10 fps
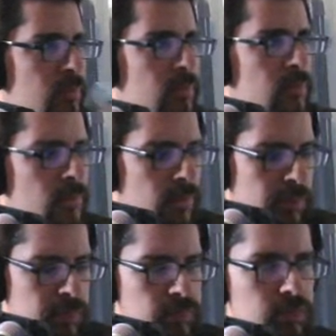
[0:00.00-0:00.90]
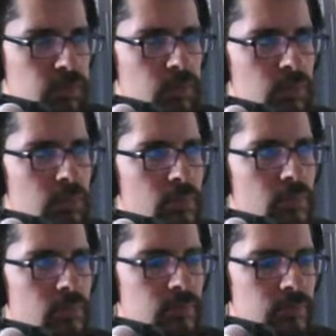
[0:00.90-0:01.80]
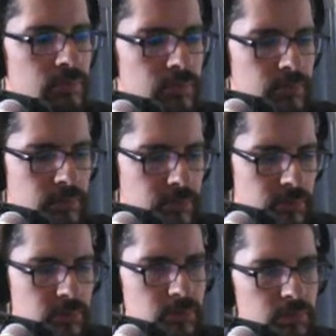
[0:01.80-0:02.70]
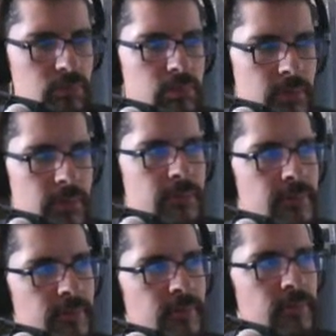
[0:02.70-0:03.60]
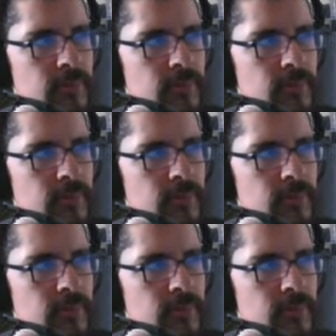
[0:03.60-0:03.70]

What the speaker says: of Samuel in 1 Samuel in particular.